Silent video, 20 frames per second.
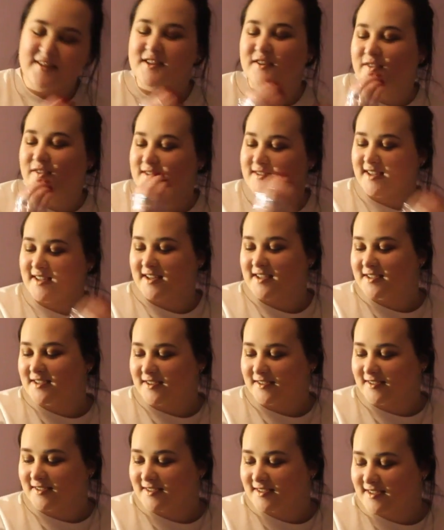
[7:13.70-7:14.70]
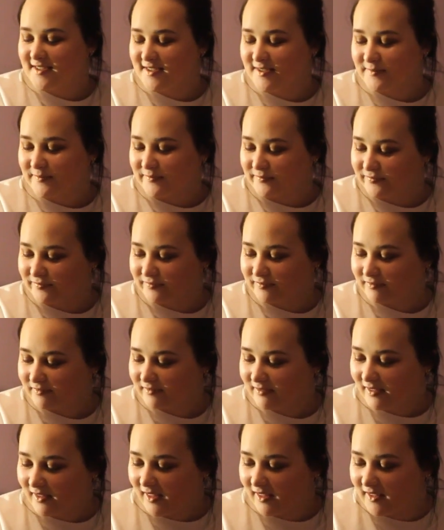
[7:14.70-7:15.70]
each other a sentence.
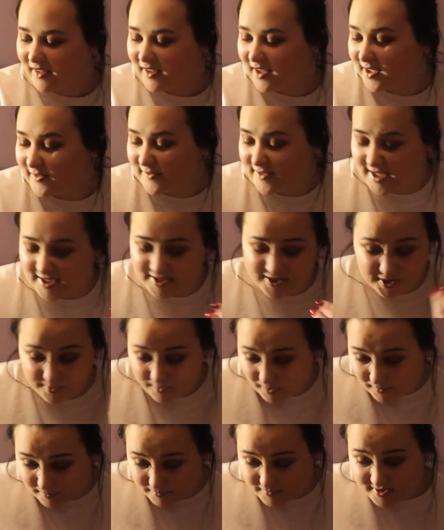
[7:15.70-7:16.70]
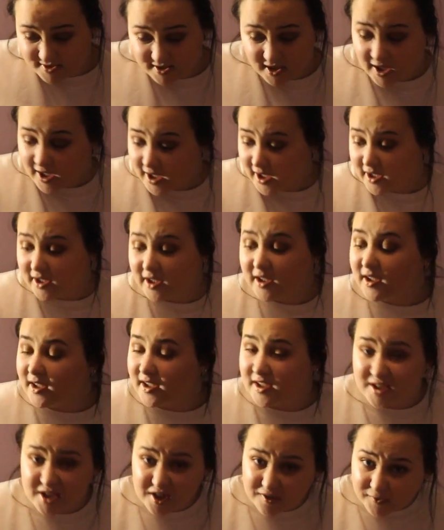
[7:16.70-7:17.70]
Either text your mums,
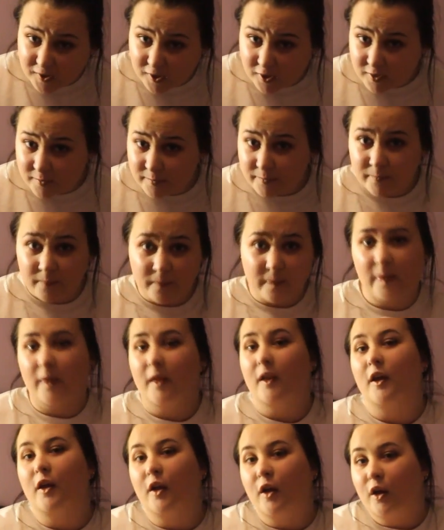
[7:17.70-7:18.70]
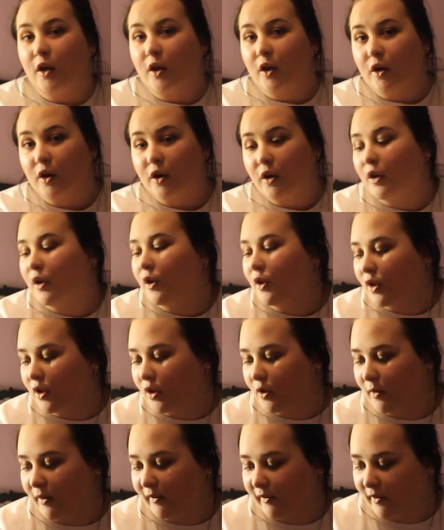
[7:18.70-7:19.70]
each other. I'm going to text my mum for the
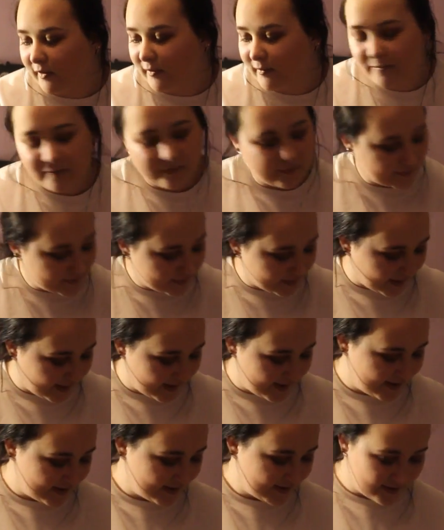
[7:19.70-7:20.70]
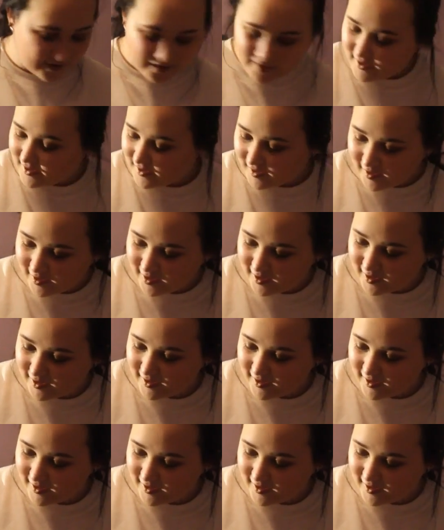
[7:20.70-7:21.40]
mums. She's just here. What am